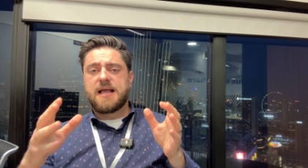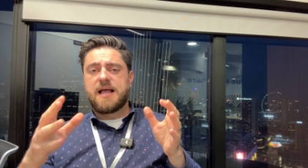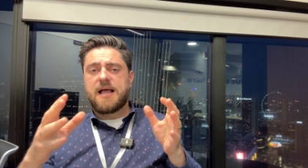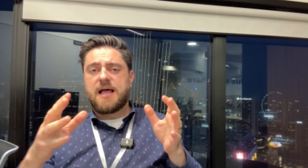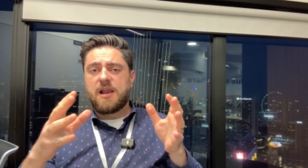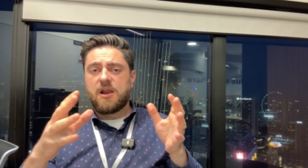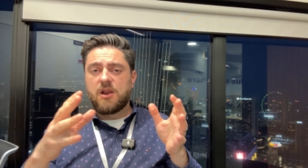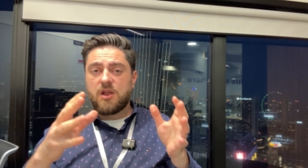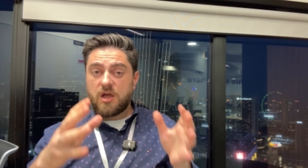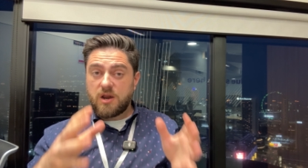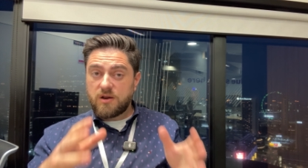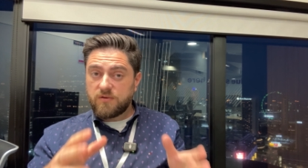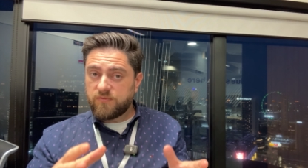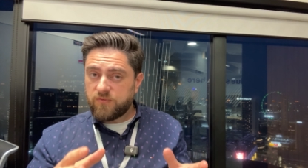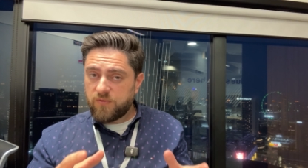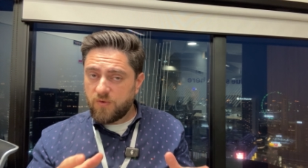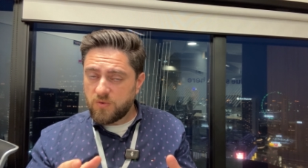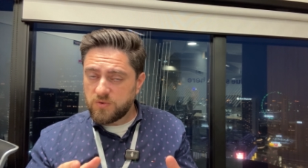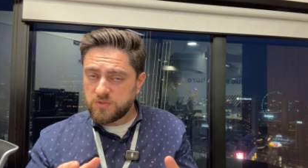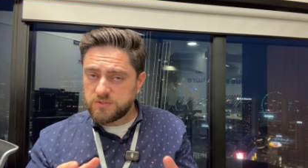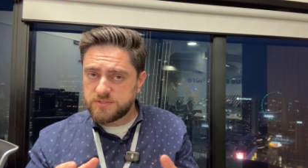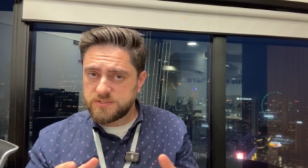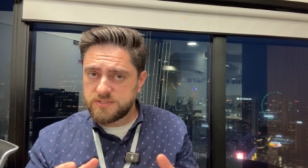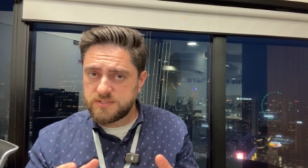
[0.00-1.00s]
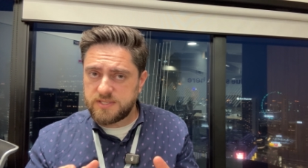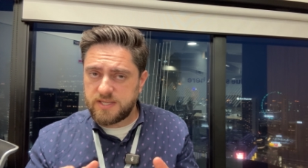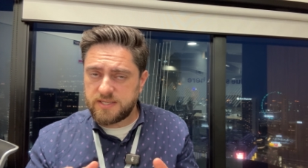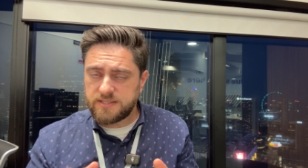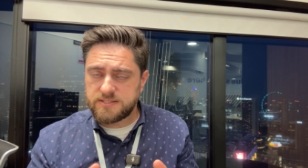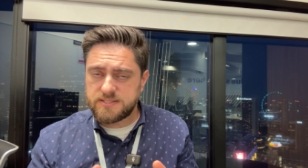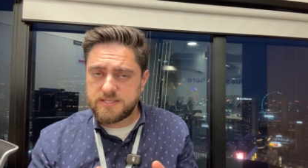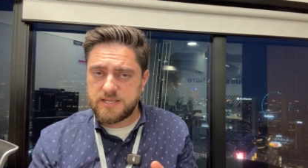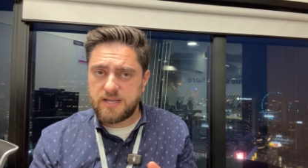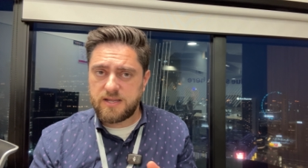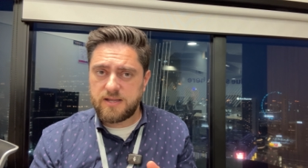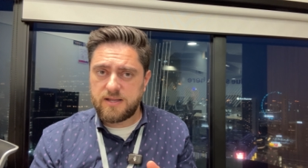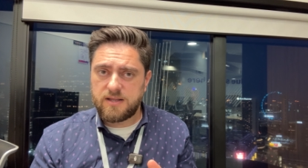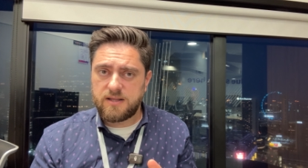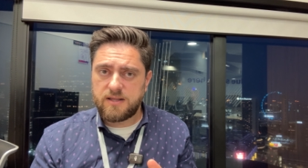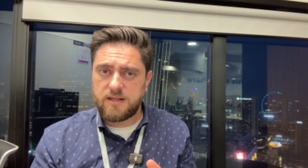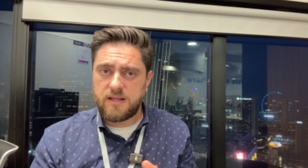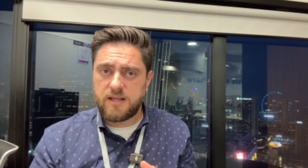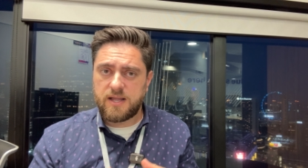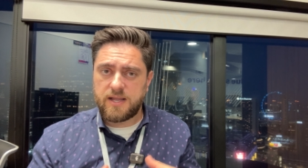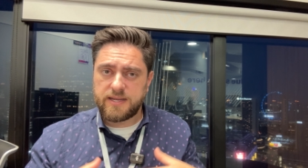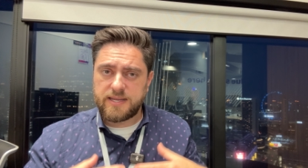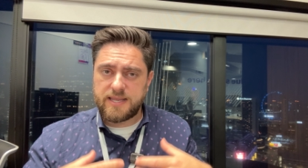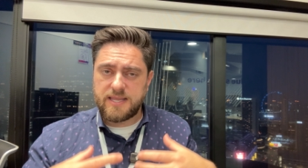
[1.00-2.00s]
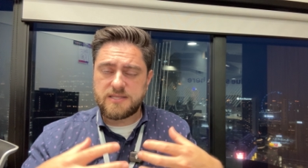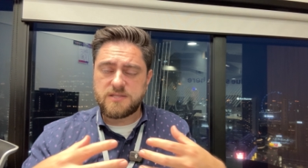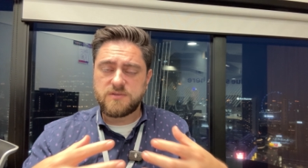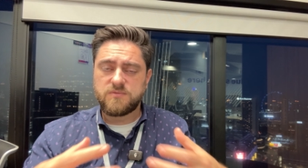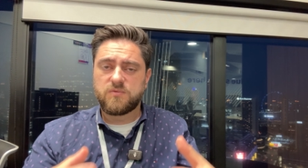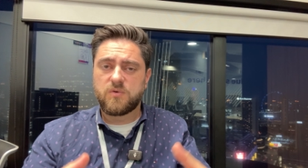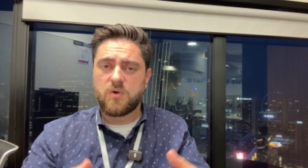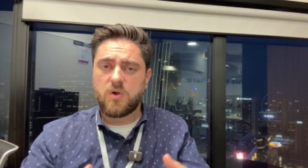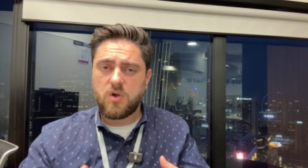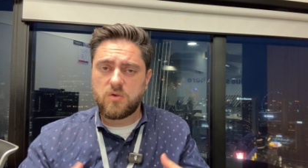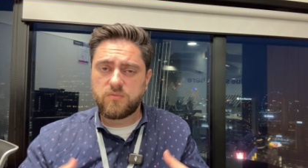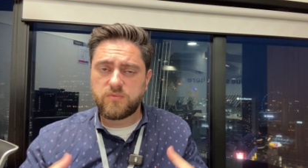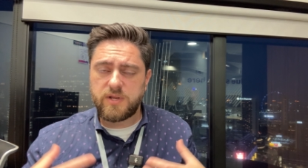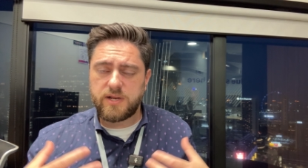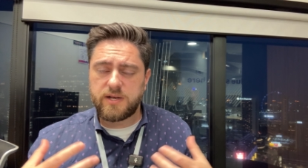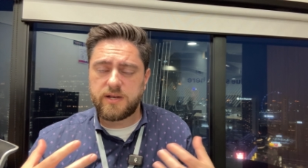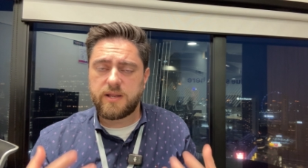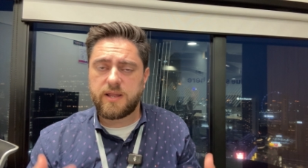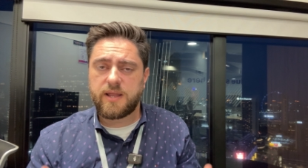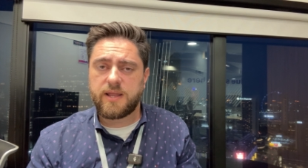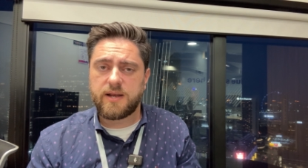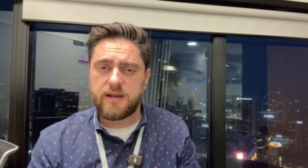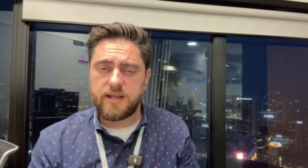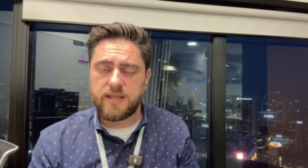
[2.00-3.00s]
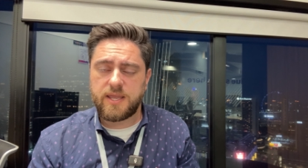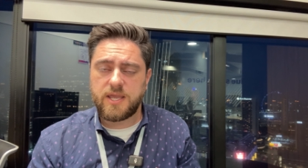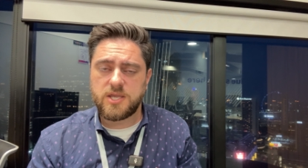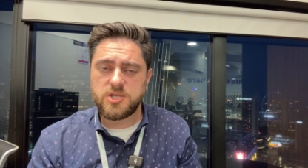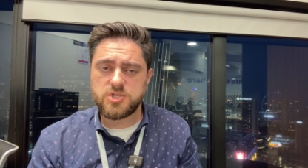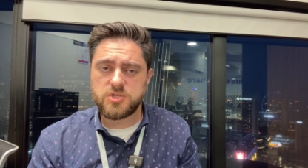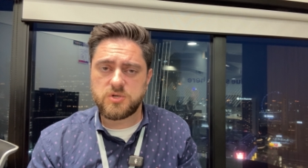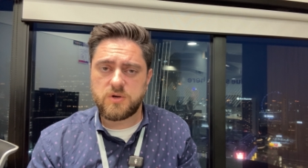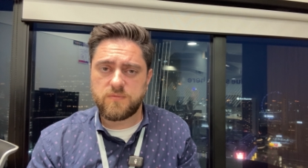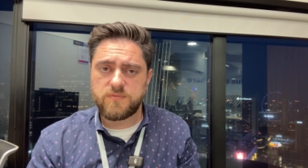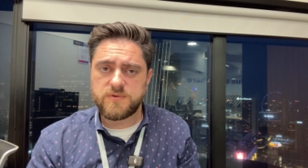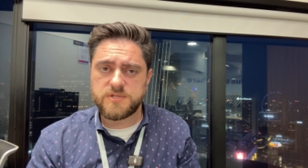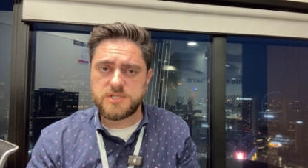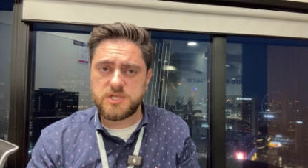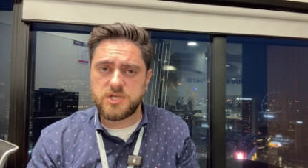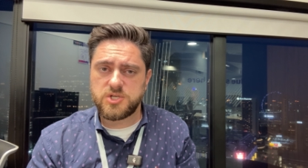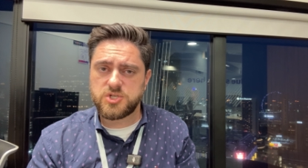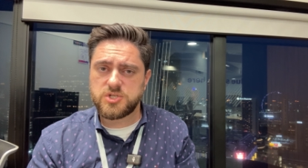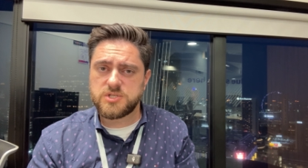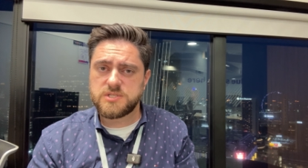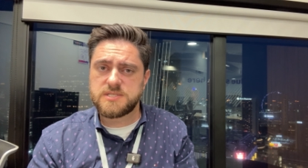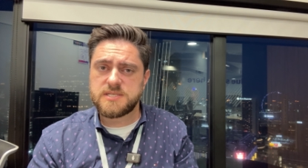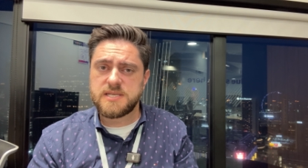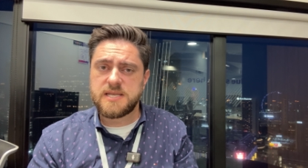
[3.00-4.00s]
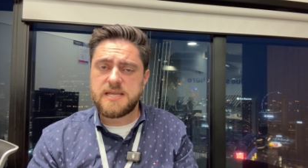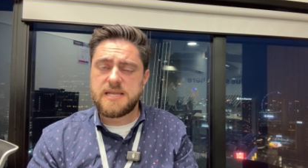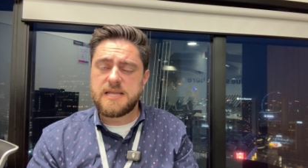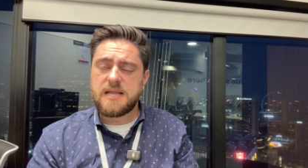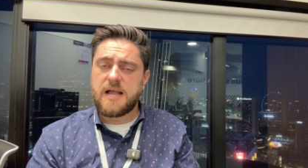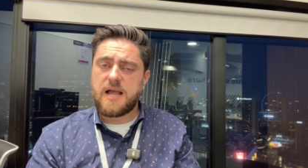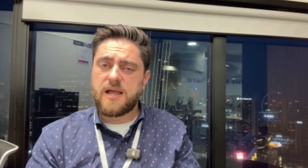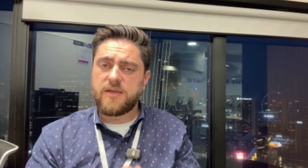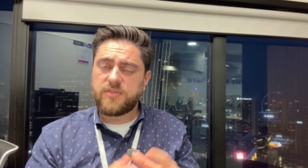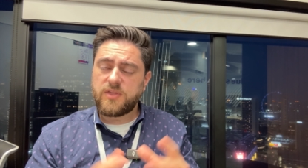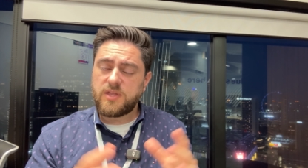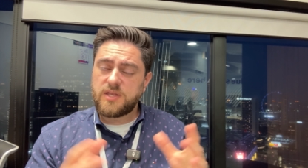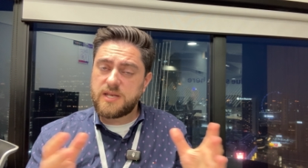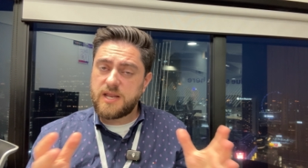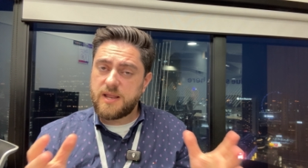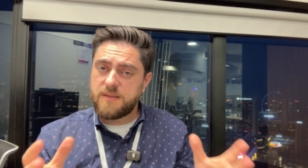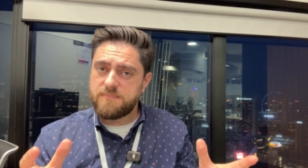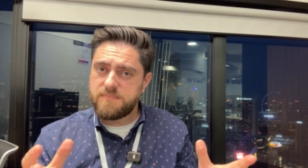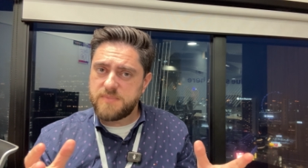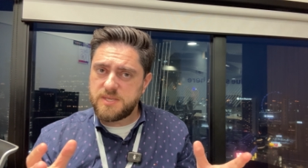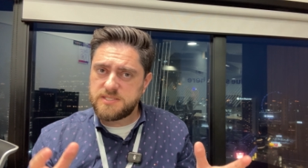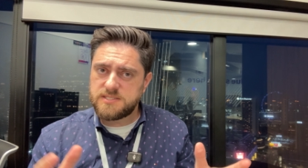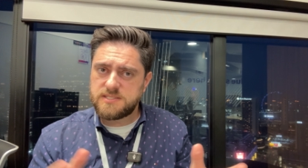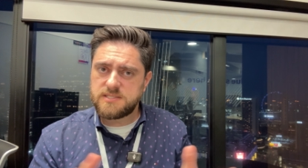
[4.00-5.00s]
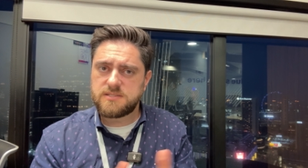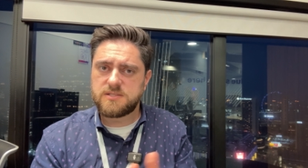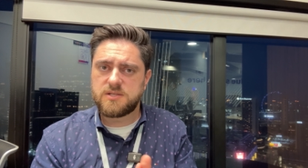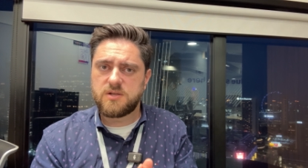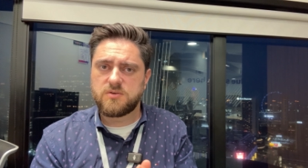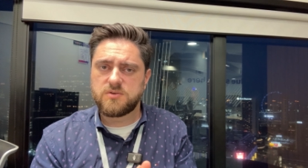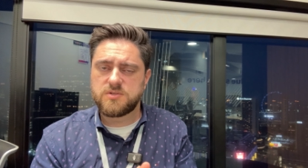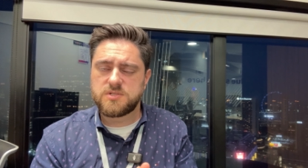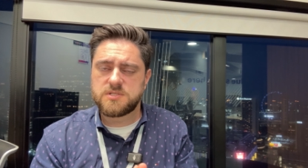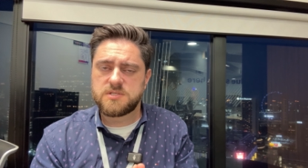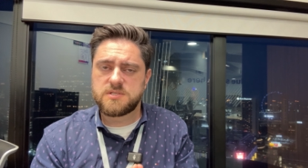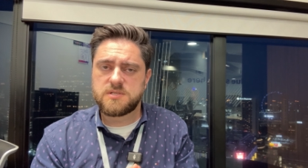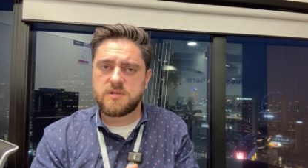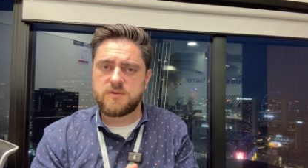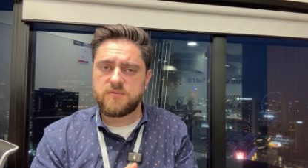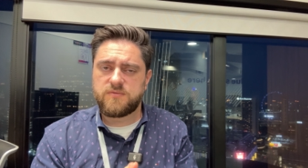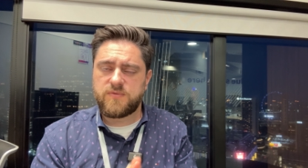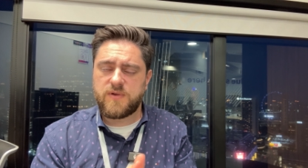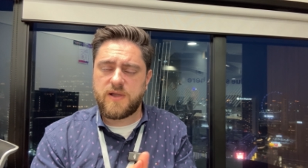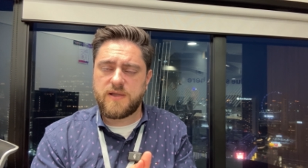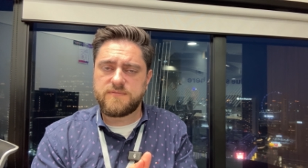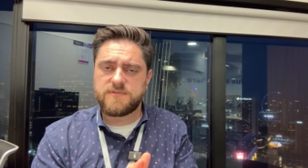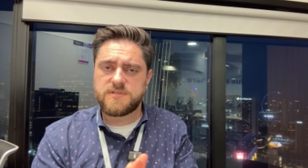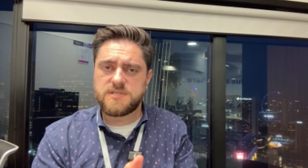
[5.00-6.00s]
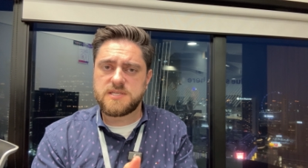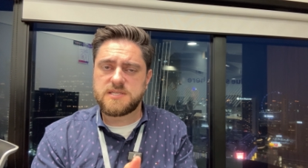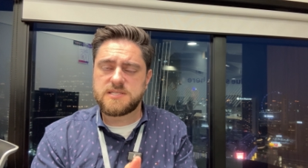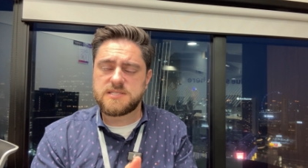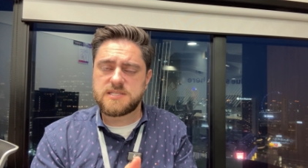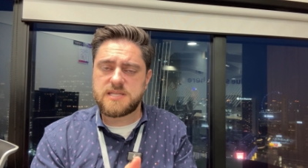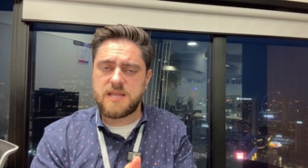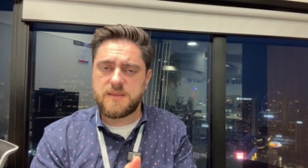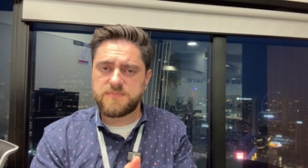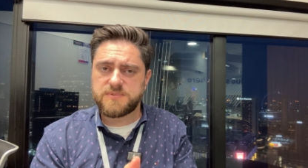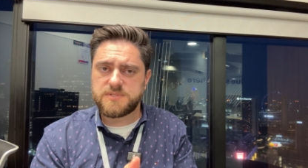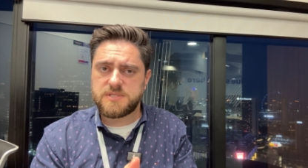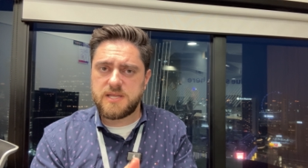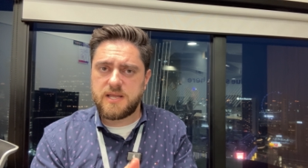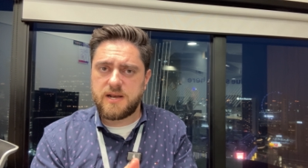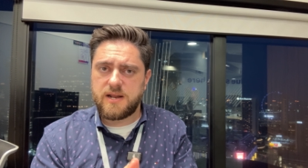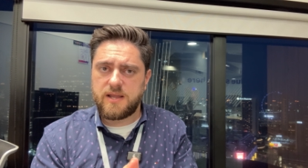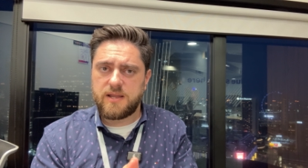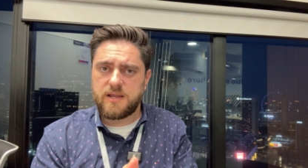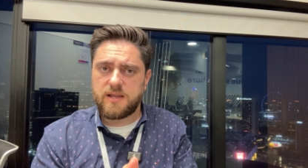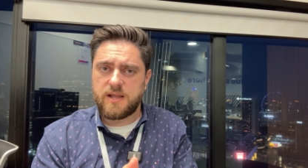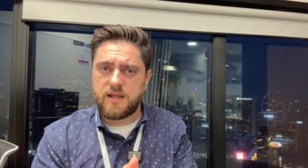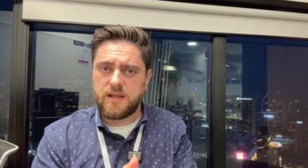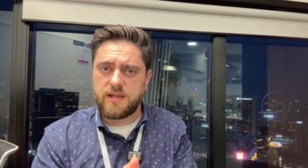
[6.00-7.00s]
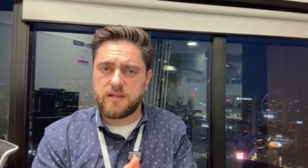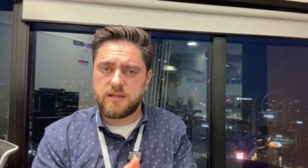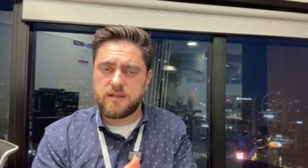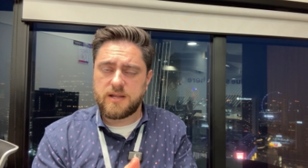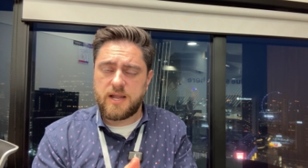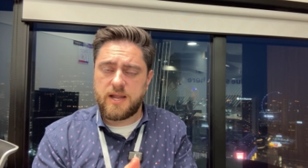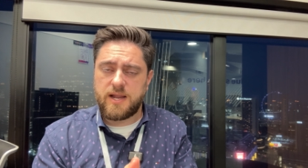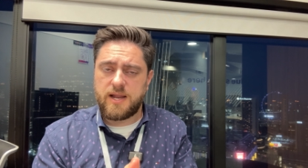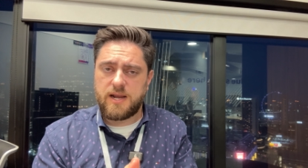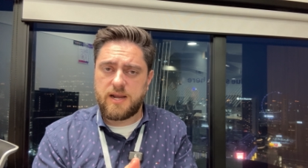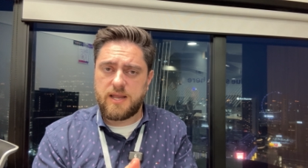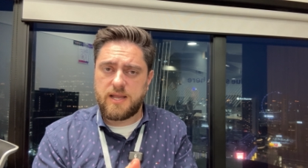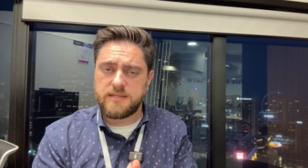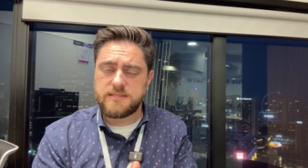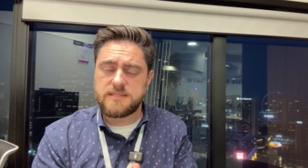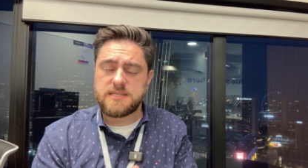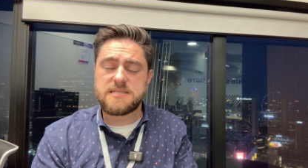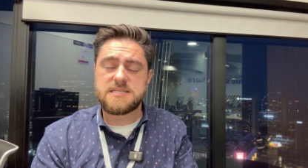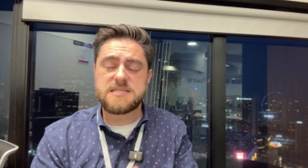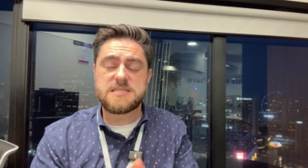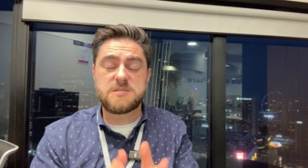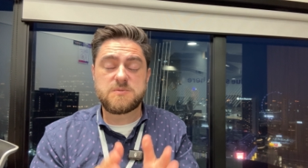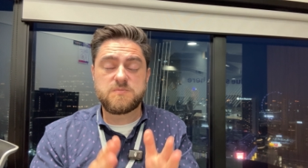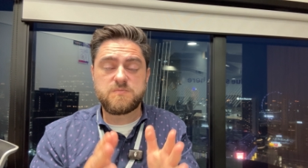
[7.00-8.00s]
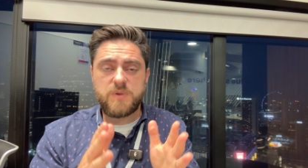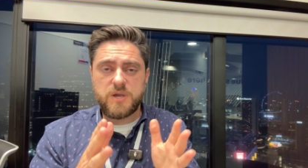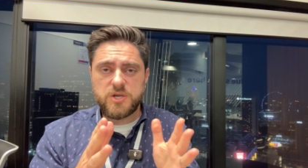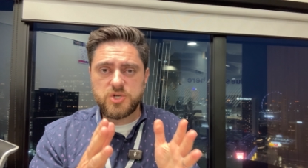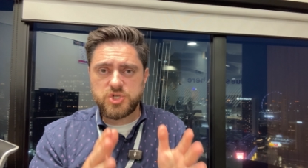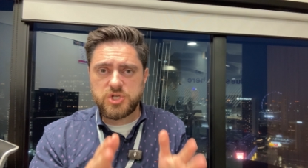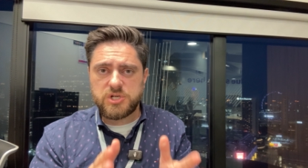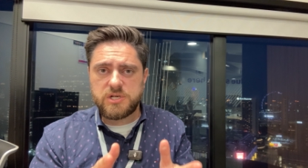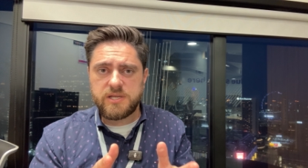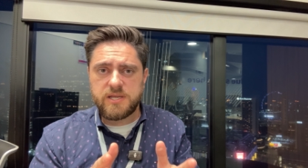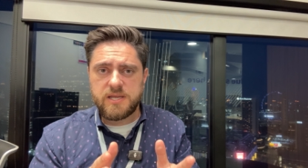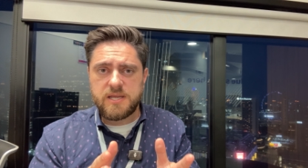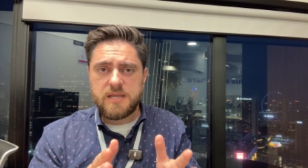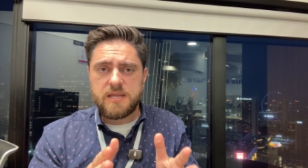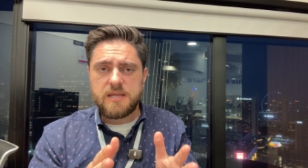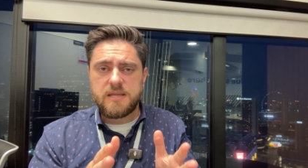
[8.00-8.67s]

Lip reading: A lot of folks that I get involved and engage in conversations, I think they're missing those 5, 6 steps that I highlighted, especially